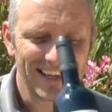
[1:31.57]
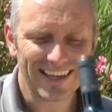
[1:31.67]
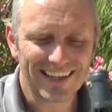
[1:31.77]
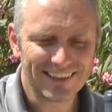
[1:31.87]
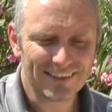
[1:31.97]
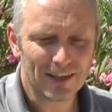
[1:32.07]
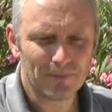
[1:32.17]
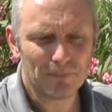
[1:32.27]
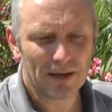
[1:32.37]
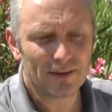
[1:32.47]

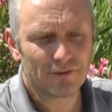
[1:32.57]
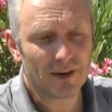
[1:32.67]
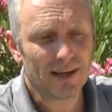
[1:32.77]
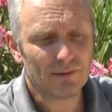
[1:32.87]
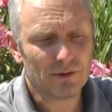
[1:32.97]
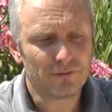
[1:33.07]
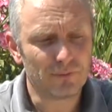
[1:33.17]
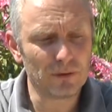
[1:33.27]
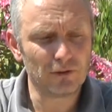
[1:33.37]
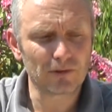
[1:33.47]
And finally,
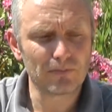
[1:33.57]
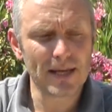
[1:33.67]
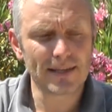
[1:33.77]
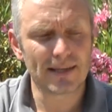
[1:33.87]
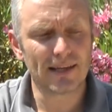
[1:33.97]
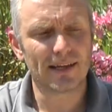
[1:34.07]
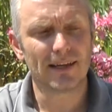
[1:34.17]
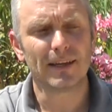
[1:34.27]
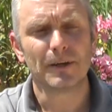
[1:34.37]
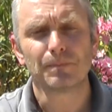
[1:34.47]
we've just made
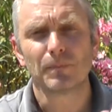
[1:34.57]
a